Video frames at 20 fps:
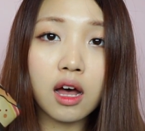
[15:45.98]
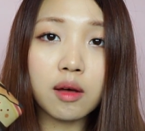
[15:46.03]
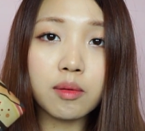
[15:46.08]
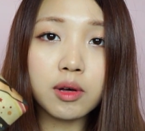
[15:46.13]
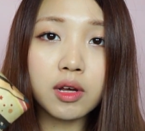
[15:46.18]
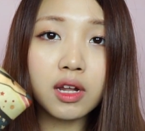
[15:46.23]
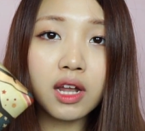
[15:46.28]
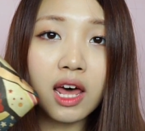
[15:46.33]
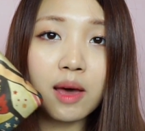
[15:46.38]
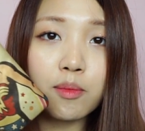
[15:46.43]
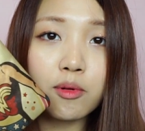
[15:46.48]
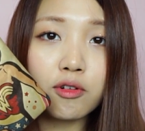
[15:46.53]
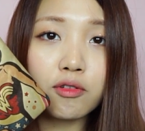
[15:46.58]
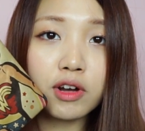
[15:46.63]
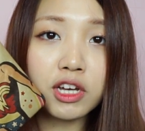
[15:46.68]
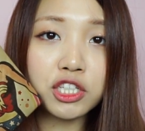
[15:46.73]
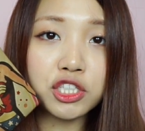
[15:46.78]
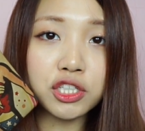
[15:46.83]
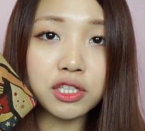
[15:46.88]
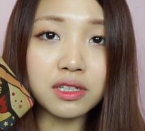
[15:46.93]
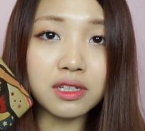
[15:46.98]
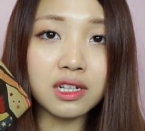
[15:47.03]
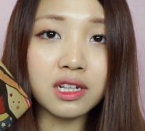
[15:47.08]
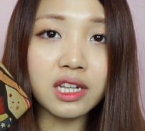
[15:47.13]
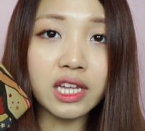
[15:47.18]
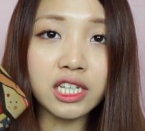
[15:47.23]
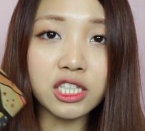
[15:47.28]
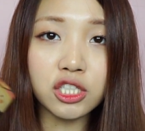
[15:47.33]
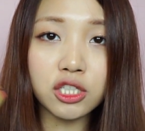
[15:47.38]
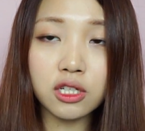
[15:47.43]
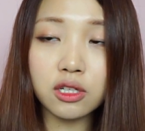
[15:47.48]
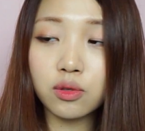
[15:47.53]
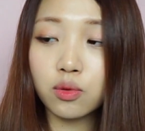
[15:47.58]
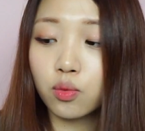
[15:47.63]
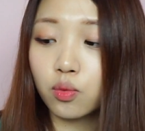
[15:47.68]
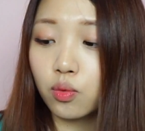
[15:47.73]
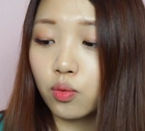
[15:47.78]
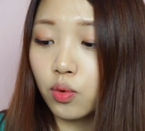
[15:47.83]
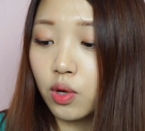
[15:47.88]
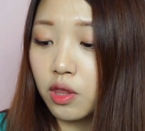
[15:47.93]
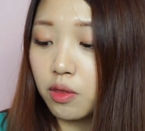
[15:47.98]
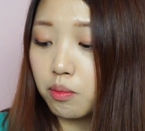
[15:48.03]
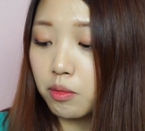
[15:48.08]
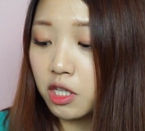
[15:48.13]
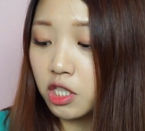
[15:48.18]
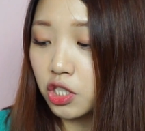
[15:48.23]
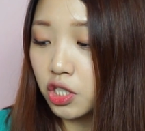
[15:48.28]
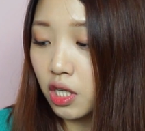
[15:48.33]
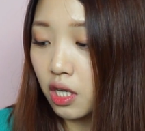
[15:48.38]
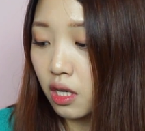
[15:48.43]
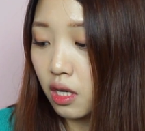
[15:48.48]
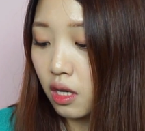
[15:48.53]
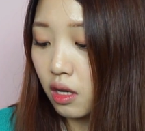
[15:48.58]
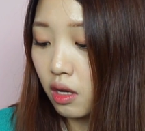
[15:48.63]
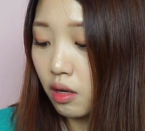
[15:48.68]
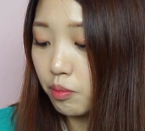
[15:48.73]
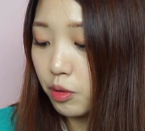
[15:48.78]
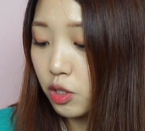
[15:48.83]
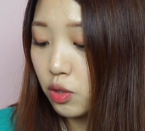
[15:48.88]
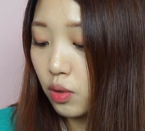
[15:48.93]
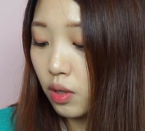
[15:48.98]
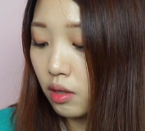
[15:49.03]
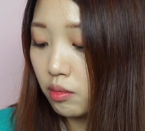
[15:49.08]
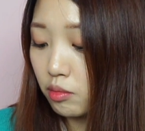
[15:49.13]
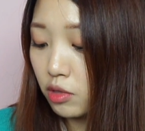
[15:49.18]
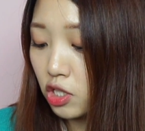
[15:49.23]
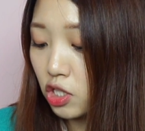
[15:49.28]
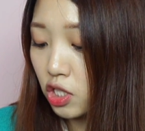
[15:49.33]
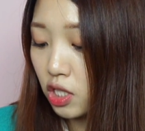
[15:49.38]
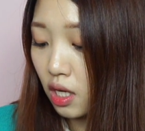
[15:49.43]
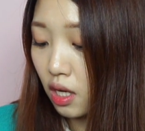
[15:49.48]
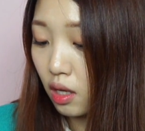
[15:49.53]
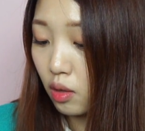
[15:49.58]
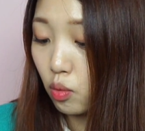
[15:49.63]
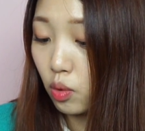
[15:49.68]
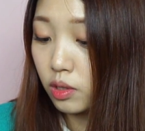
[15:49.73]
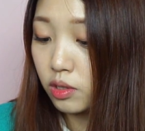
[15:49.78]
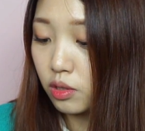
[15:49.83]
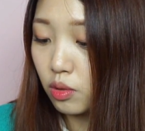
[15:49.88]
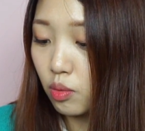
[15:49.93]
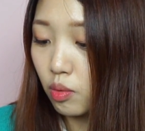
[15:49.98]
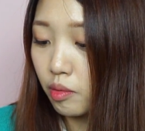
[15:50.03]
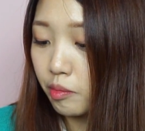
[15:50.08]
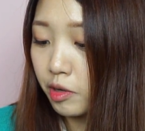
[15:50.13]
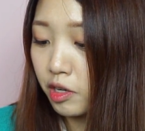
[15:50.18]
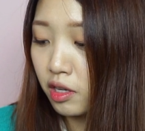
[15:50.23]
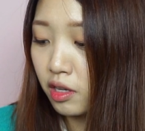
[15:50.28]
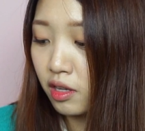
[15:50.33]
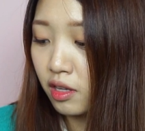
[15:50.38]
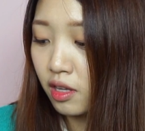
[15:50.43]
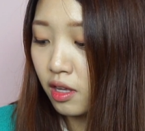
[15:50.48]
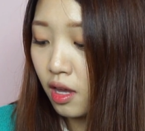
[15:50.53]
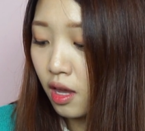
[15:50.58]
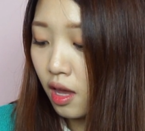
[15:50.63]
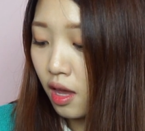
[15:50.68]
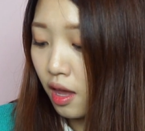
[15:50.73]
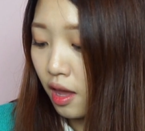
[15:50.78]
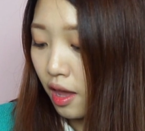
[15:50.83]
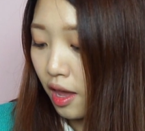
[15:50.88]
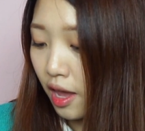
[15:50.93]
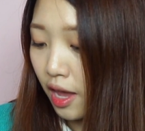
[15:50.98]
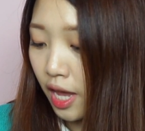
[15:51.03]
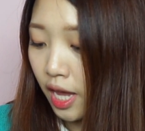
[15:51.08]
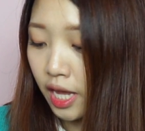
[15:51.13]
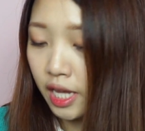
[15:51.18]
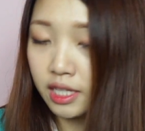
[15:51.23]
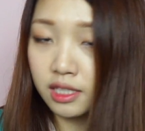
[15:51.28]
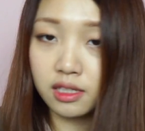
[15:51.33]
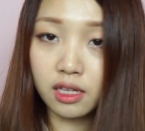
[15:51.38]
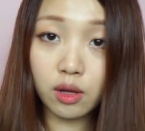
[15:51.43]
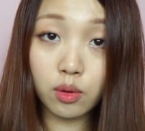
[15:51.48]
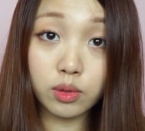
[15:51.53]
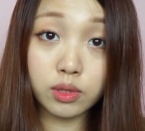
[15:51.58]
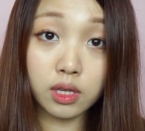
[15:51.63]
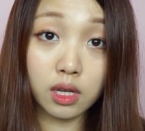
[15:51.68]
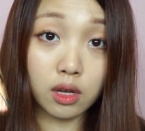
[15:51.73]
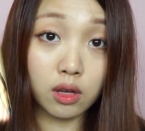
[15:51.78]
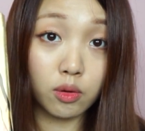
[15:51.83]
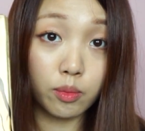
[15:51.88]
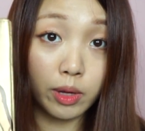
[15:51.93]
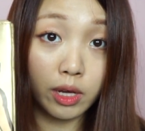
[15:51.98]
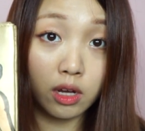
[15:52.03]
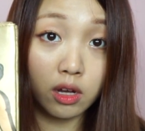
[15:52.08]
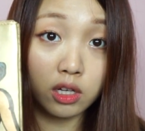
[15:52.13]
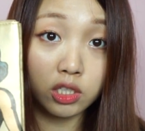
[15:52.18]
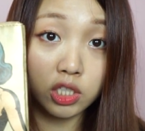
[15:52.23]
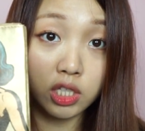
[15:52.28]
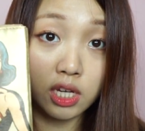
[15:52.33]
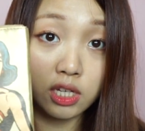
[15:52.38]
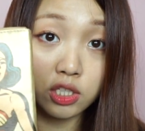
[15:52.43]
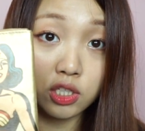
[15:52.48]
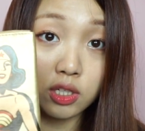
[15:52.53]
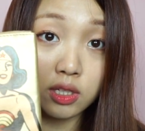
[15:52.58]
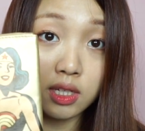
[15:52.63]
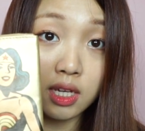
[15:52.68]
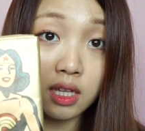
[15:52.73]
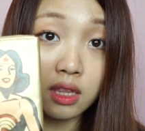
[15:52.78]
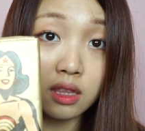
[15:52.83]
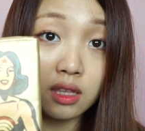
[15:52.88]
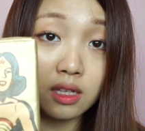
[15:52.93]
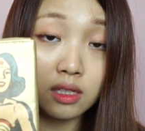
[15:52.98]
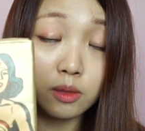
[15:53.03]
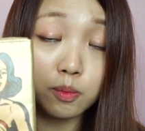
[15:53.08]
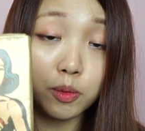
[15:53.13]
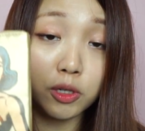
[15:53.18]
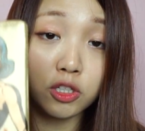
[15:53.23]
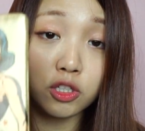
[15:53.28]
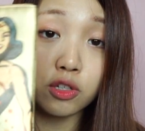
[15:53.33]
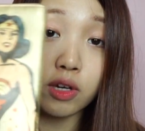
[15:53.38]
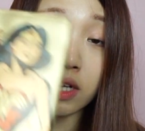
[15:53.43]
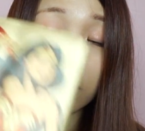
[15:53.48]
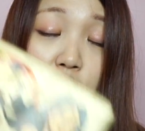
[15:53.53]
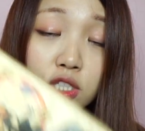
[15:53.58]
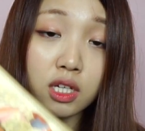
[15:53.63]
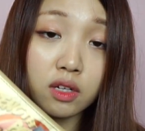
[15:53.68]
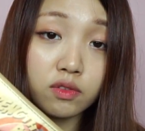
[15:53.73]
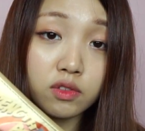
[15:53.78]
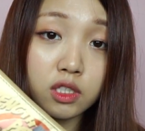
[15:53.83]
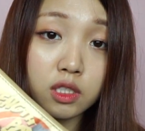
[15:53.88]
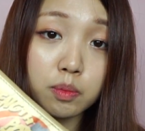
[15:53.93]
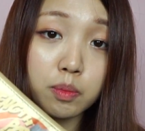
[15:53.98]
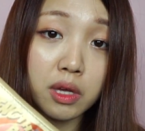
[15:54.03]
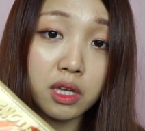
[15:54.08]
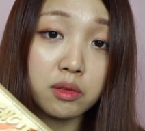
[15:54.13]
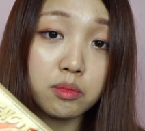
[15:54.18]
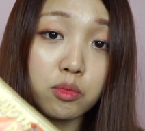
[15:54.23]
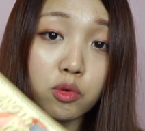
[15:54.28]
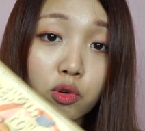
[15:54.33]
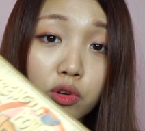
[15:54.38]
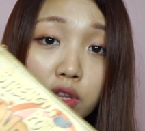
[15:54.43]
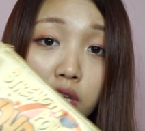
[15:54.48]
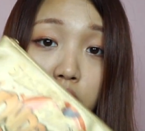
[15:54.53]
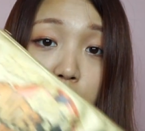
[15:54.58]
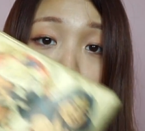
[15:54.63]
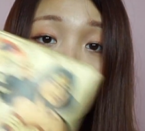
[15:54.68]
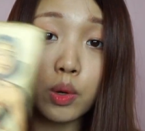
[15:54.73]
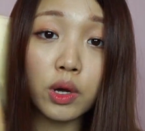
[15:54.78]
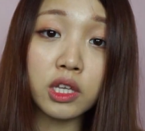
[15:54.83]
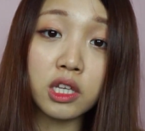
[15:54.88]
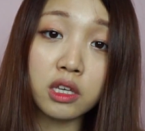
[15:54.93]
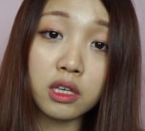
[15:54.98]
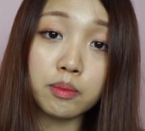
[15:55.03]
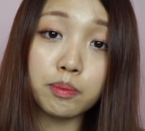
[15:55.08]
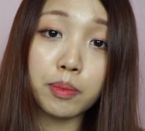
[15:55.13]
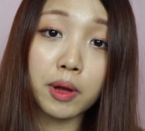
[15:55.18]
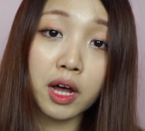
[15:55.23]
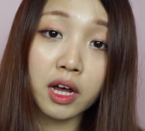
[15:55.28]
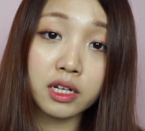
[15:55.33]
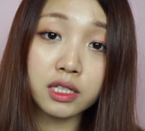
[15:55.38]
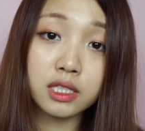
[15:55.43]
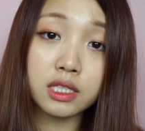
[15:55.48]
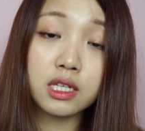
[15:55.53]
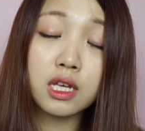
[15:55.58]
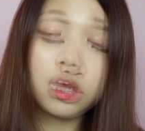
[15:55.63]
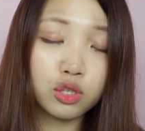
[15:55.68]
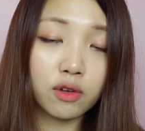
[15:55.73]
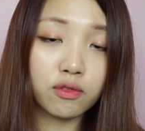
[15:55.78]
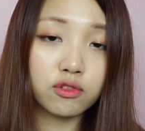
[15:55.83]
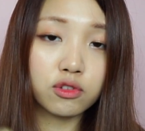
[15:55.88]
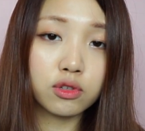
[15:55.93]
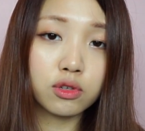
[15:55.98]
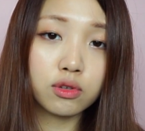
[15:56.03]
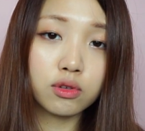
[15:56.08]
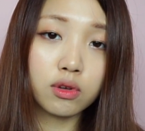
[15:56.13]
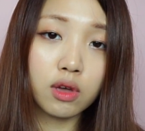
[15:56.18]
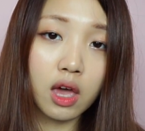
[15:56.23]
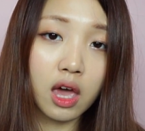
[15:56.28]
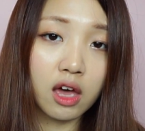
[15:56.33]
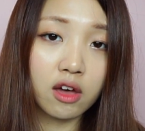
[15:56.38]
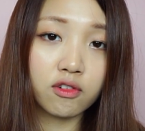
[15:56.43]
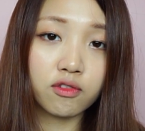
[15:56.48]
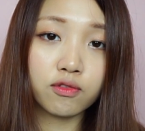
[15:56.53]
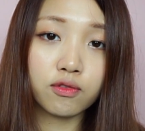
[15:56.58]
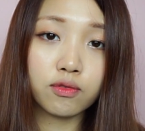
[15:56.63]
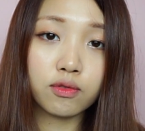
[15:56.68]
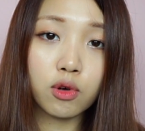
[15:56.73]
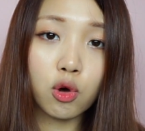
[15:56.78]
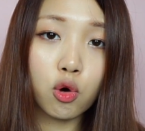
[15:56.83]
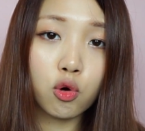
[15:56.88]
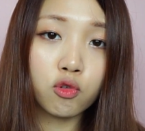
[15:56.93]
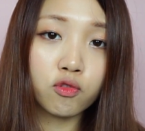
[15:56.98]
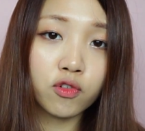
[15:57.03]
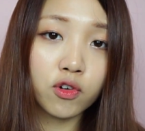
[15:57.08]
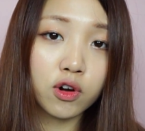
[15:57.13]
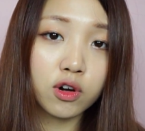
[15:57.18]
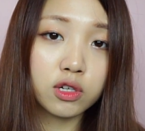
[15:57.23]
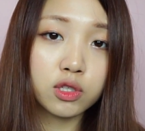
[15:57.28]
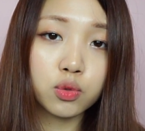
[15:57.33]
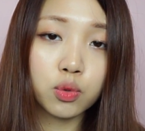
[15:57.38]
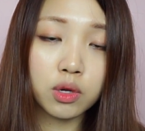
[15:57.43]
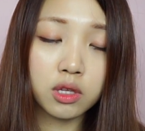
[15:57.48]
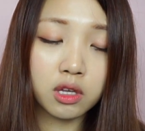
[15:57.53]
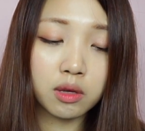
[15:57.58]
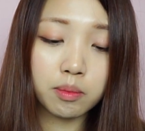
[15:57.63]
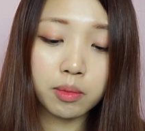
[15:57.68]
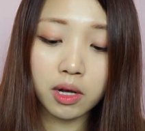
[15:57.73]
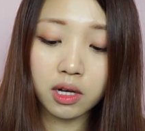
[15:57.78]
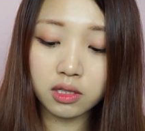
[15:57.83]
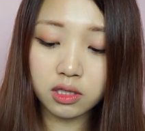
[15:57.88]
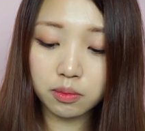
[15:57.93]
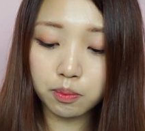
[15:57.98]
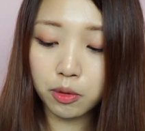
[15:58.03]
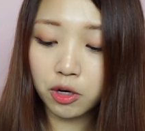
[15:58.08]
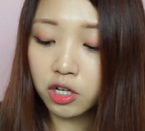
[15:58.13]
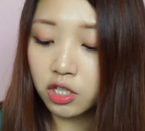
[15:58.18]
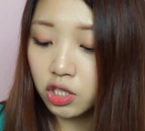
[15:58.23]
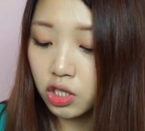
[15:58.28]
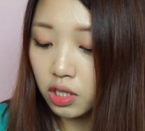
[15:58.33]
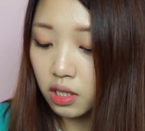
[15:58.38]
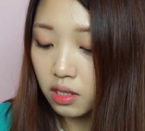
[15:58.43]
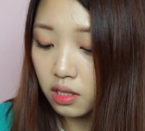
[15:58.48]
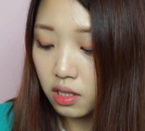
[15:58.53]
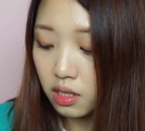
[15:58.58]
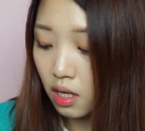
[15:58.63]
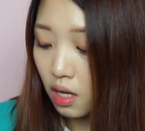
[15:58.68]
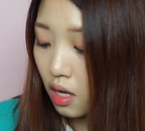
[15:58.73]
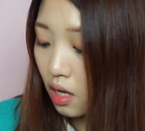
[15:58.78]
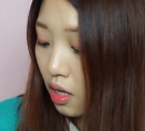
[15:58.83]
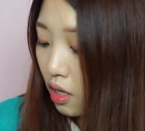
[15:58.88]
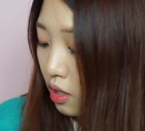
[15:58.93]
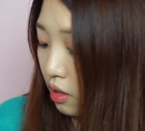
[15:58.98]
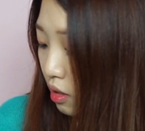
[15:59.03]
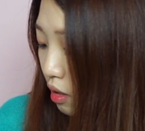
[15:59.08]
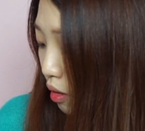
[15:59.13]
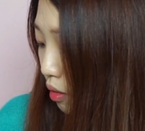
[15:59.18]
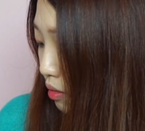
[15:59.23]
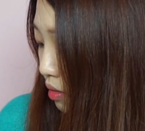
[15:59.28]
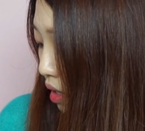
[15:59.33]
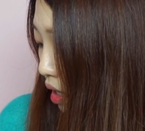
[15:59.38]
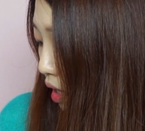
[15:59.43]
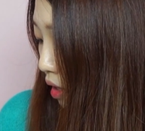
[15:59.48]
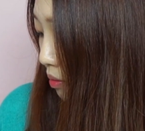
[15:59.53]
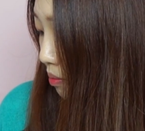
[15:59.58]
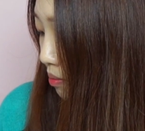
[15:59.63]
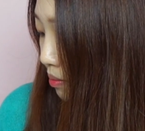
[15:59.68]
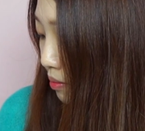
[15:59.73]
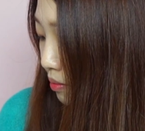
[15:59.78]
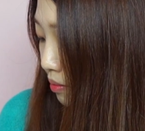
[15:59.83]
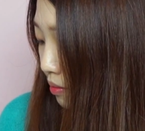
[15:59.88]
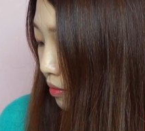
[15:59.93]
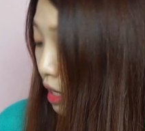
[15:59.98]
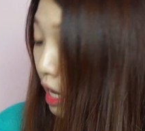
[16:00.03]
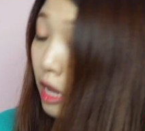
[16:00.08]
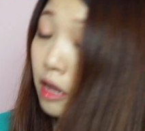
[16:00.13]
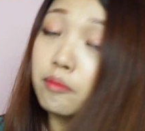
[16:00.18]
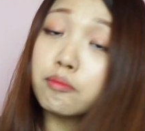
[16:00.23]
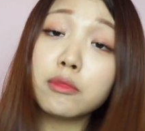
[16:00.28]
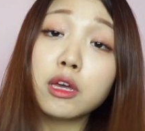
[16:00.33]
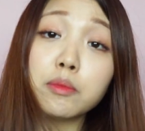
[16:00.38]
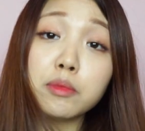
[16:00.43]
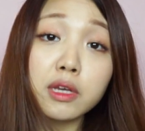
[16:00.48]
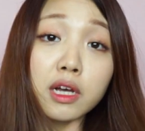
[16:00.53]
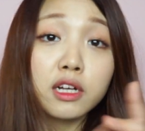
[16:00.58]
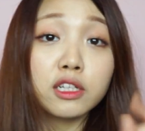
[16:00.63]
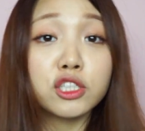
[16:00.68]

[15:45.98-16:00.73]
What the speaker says: collaboration collection with Missha, between Missha and Wonder Woman. And I was like, oh my gosh, I should get this, but you actually have to spend more than 20 bucks. So you have to have over 20 bucks purchase. So I was like, maybe I'll